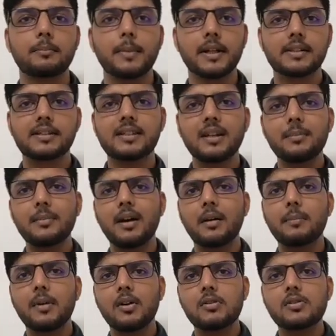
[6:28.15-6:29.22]
but some
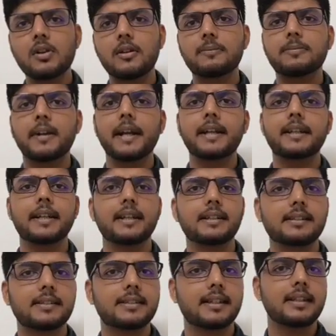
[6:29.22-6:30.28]
amount of light
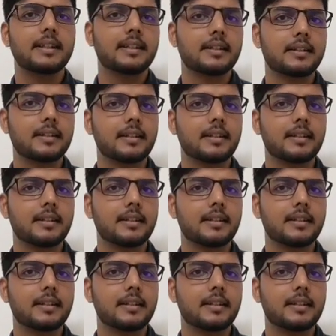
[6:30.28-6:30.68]
can see.